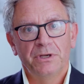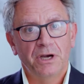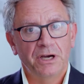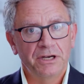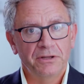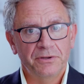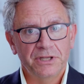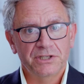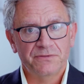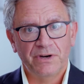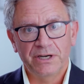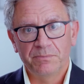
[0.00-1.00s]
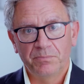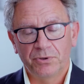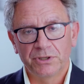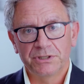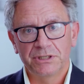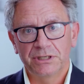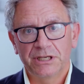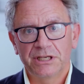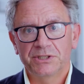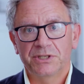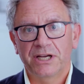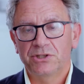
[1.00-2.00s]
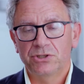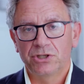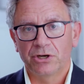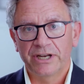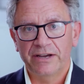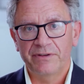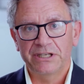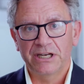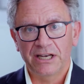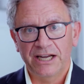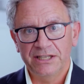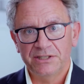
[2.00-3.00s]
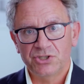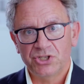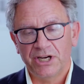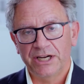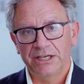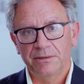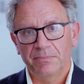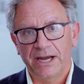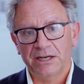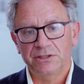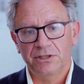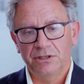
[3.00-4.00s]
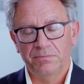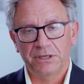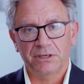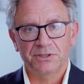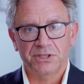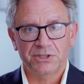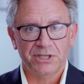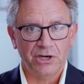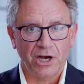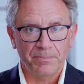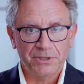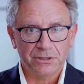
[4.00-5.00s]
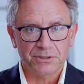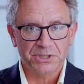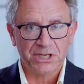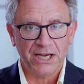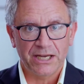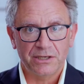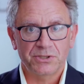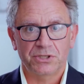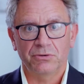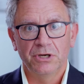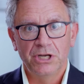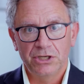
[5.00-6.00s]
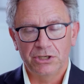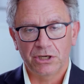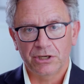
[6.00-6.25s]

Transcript: Another thing that's very important is that you don't have any light shining back to you because it's an optical scanner, so you're not